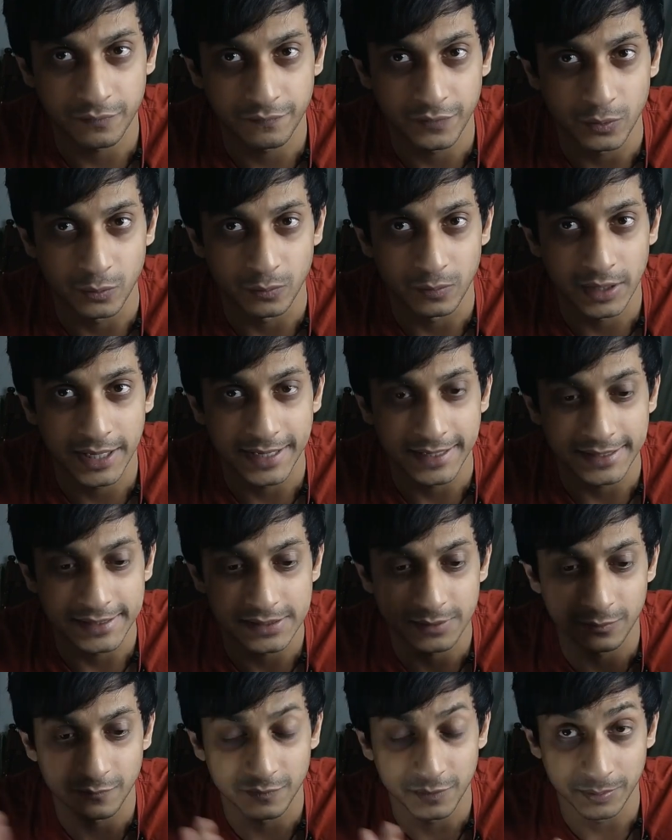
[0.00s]
Like some of the
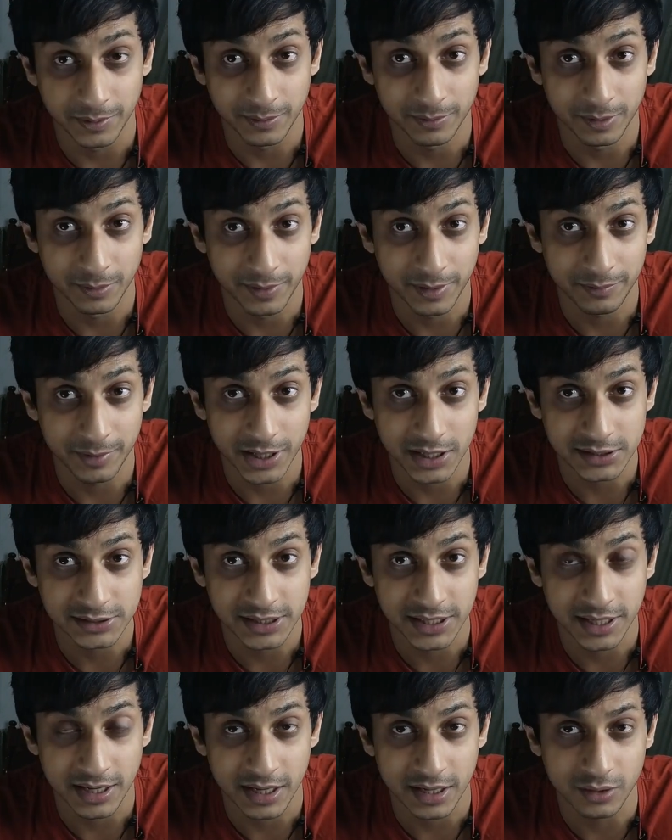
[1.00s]
people may be asking a
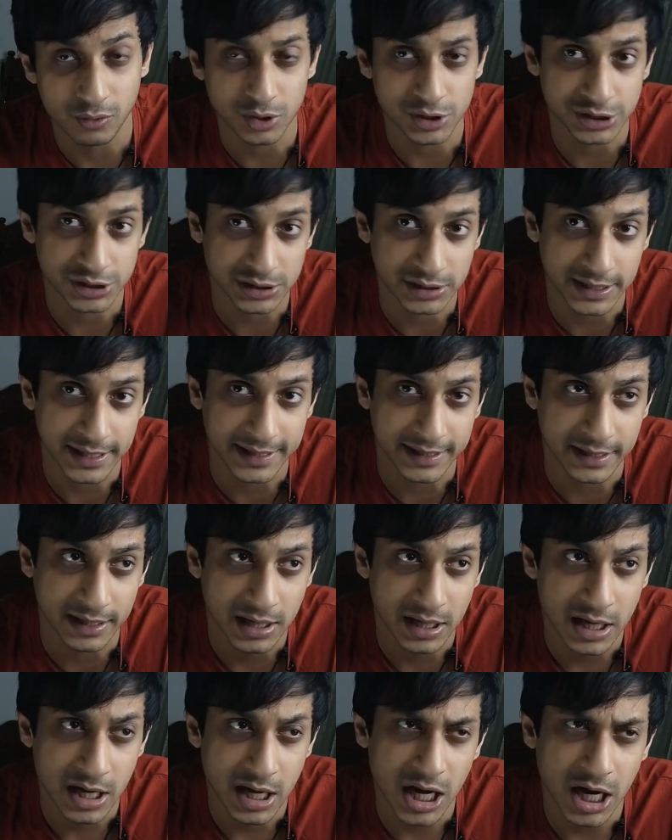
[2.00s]
question like,
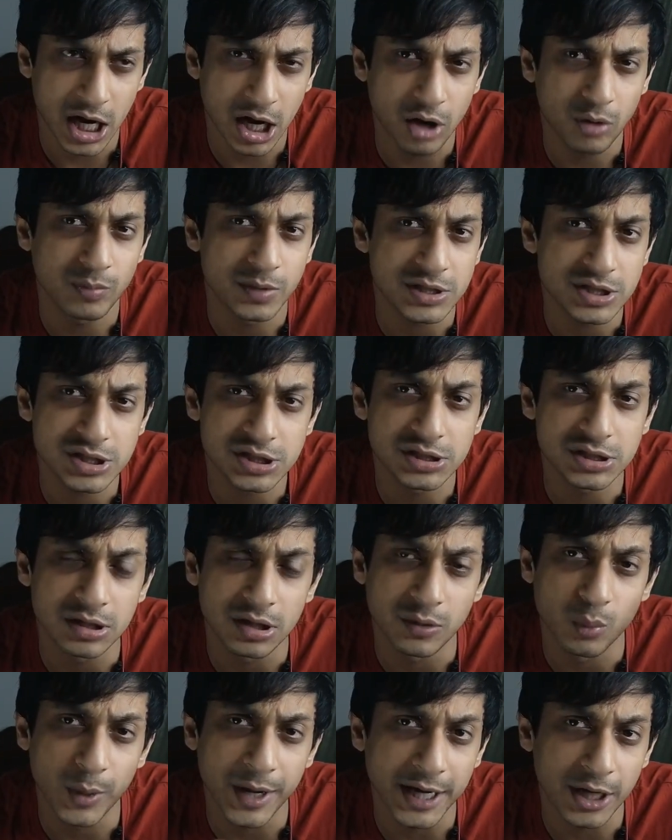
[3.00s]
how much
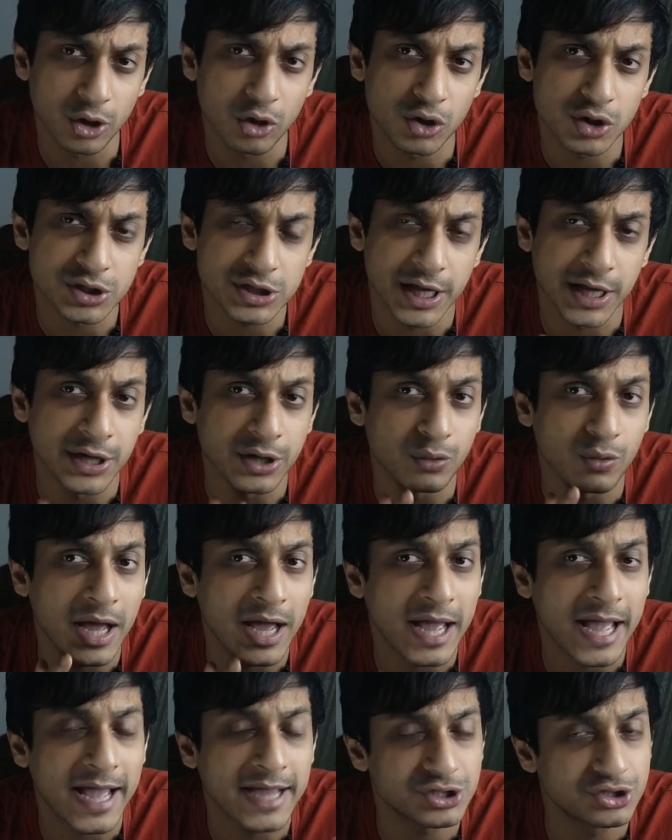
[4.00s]
weight loss can you
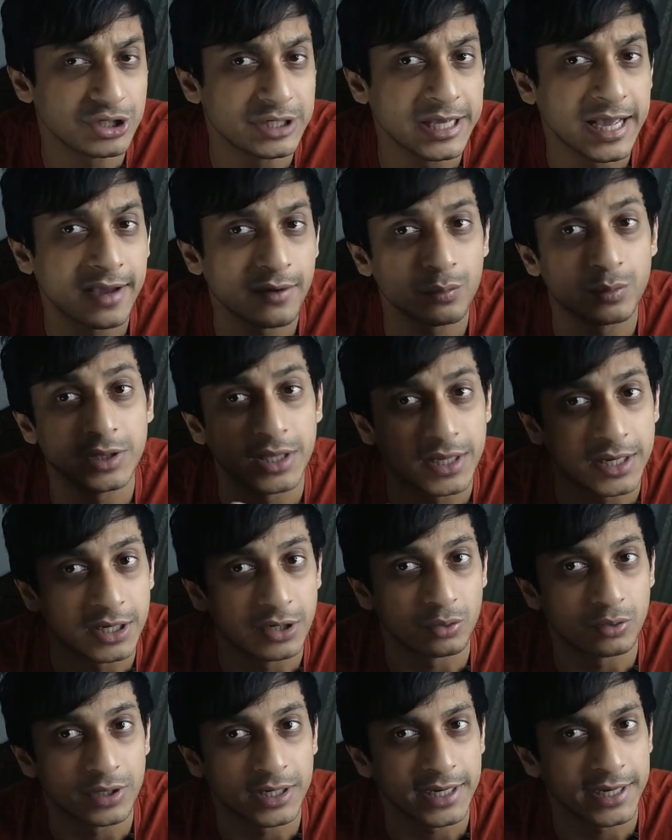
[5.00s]
actually have with the keto
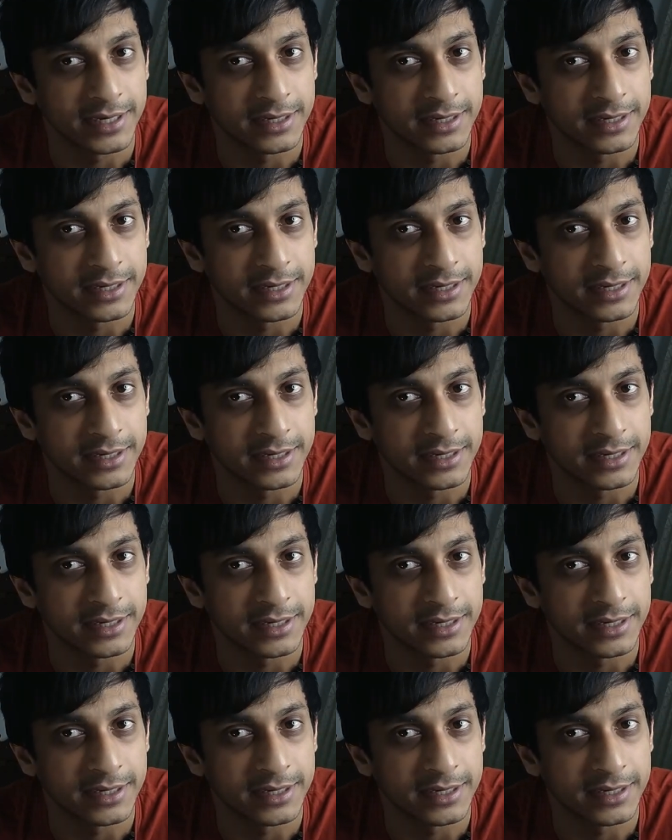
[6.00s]
diet?